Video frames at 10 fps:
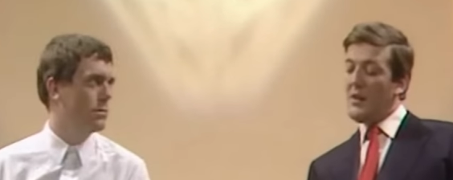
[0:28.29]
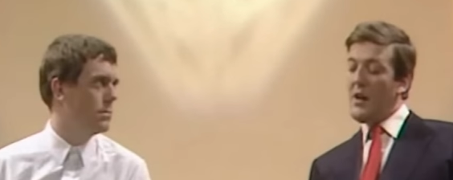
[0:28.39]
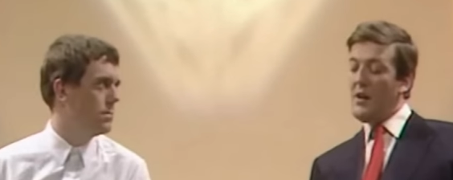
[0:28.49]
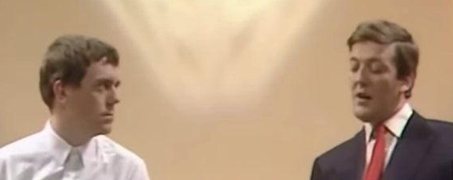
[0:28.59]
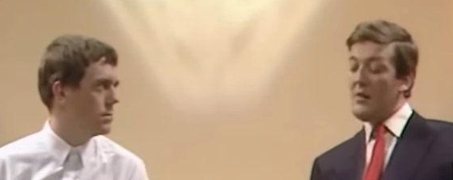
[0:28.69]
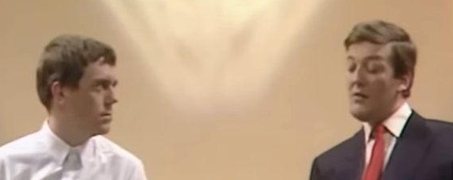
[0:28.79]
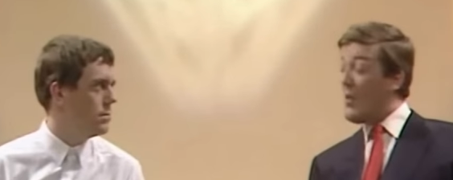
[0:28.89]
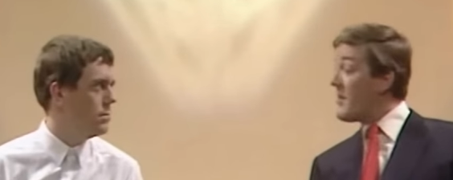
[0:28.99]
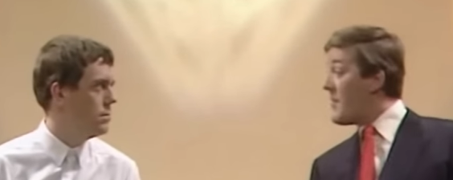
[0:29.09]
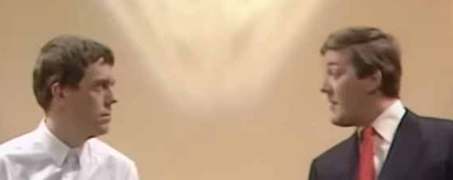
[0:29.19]
Speaker 1: yes, can,
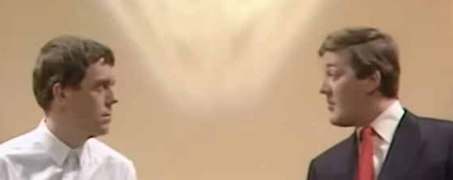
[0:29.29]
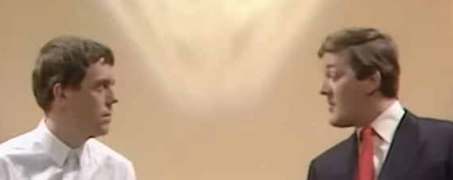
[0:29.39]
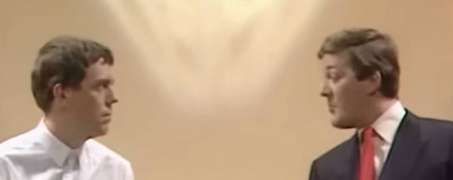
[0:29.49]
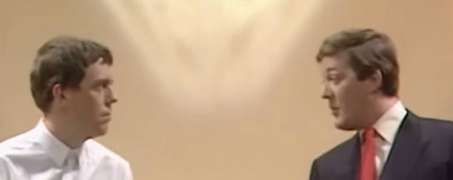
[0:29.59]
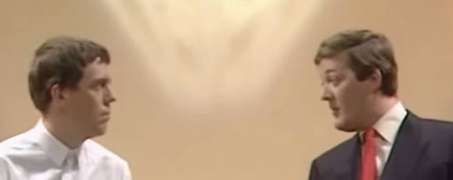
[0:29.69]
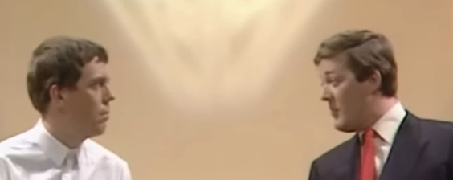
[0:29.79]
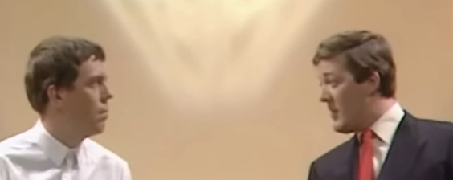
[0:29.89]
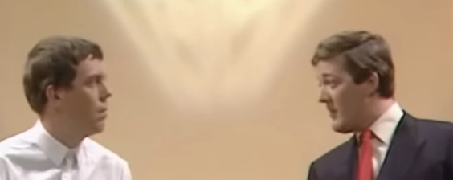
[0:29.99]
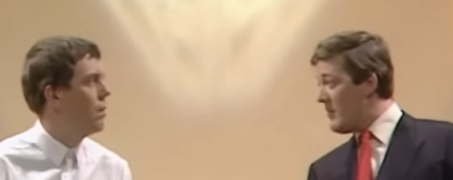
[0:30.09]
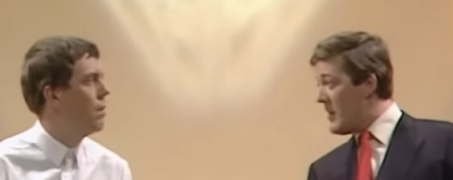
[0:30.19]
can you do other things with
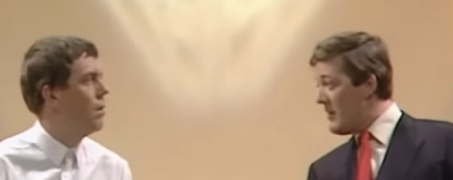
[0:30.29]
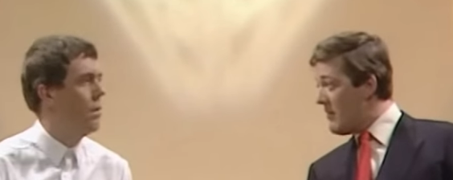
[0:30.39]
spoons apart from